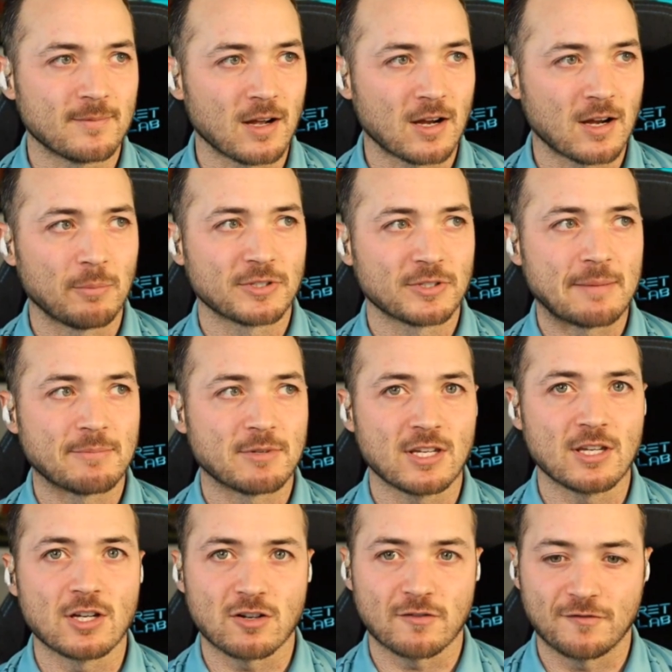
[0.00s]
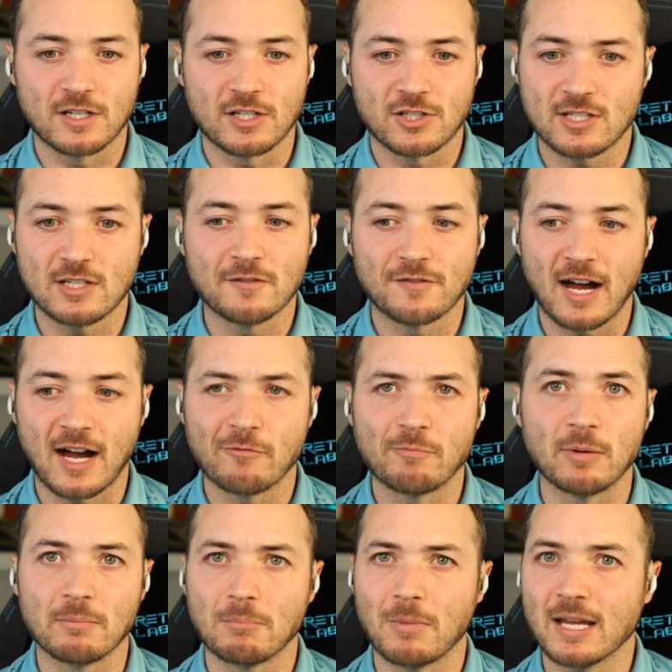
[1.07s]
a couple times a year finish T5
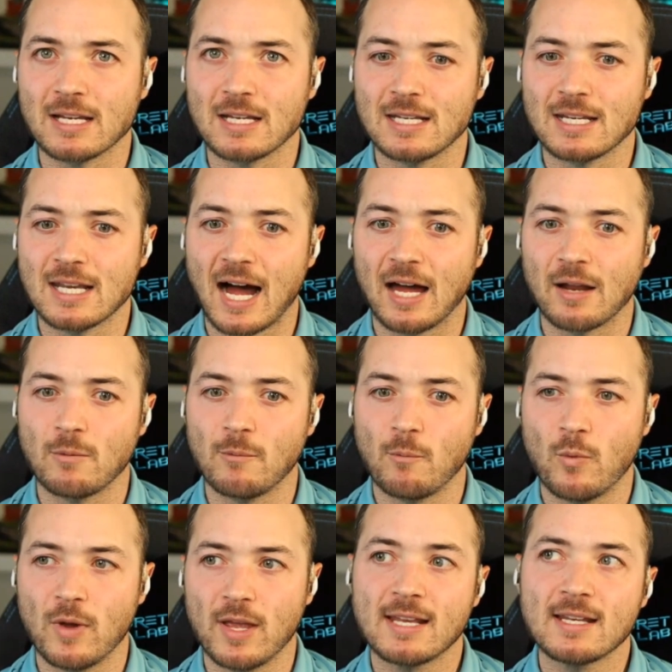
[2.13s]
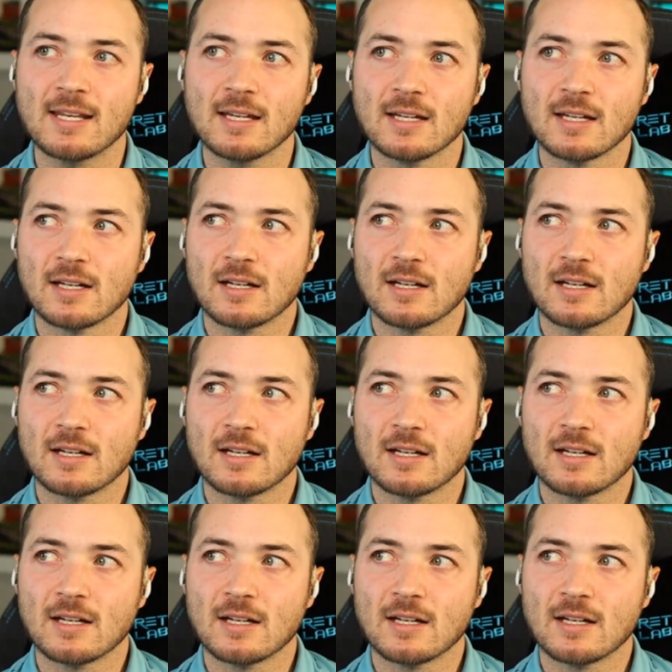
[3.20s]
but might not win.